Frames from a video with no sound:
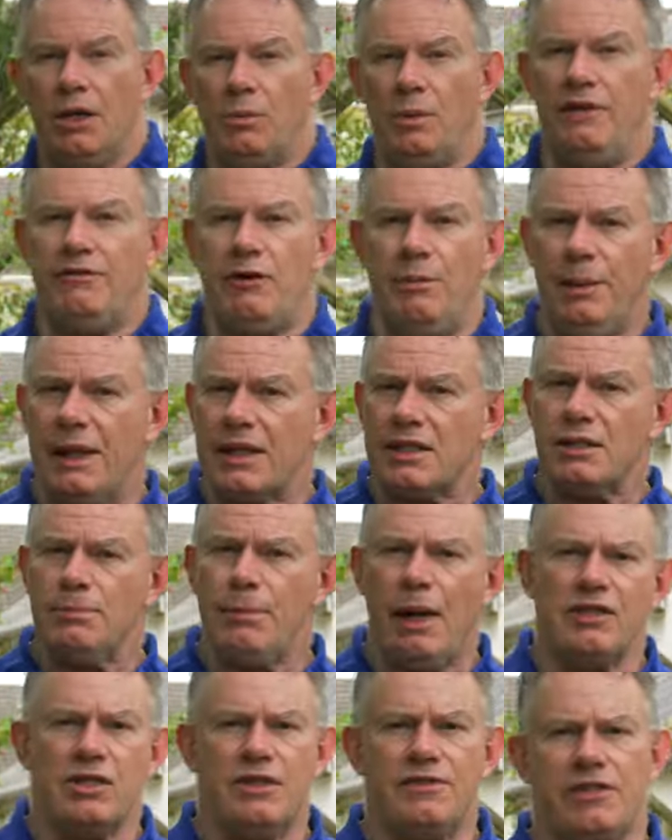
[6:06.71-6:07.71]
We have a mix and
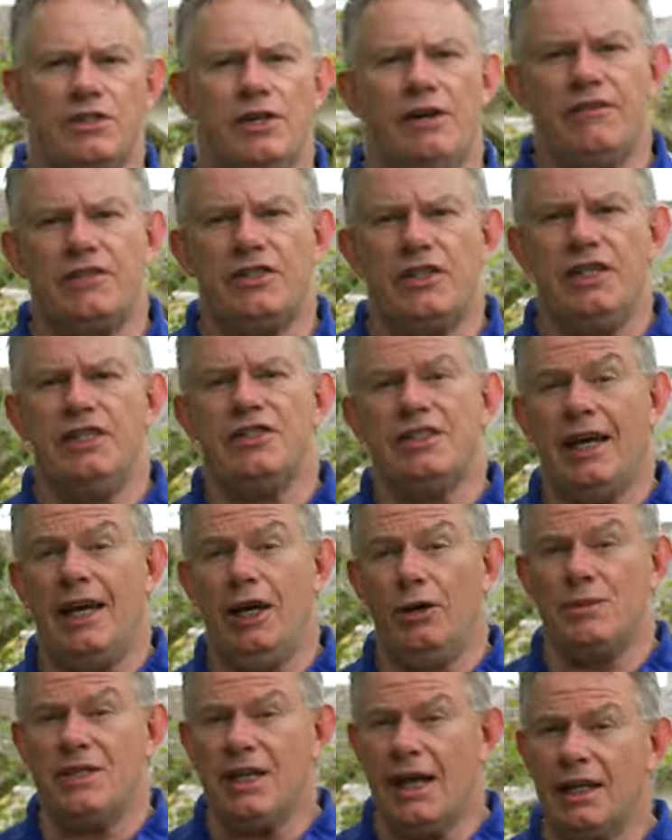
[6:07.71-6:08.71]
match of services to
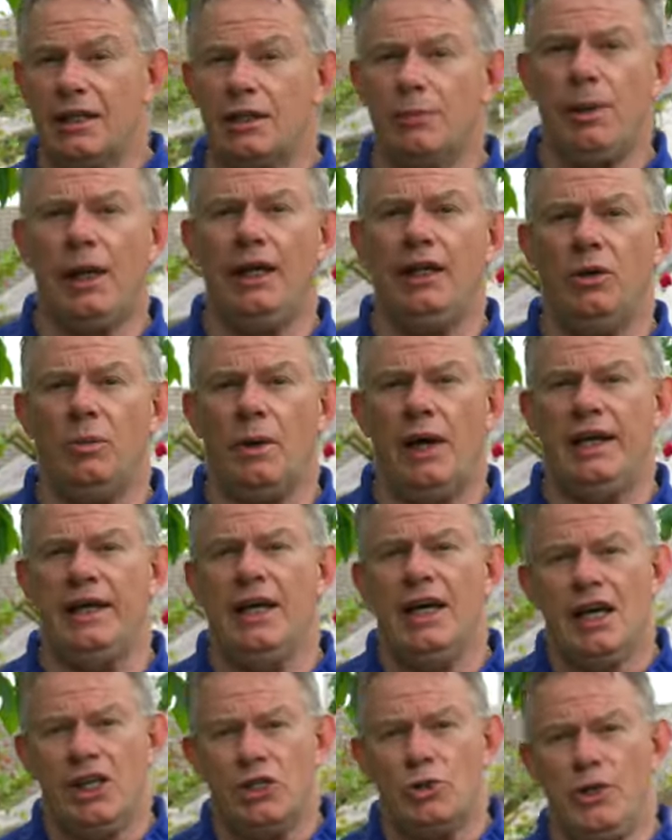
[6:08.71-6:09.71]
help take the pain away
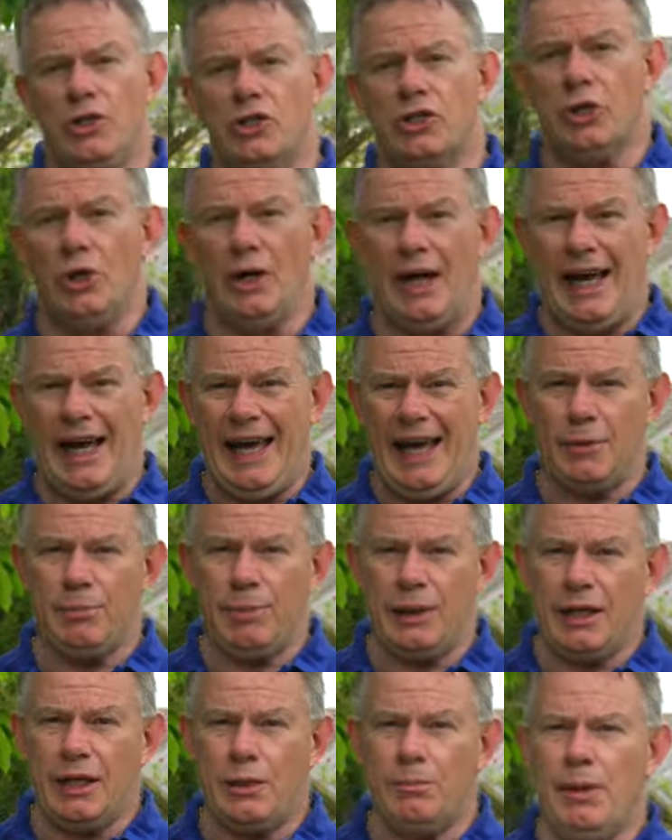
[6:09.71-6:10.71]
to ensure a happy,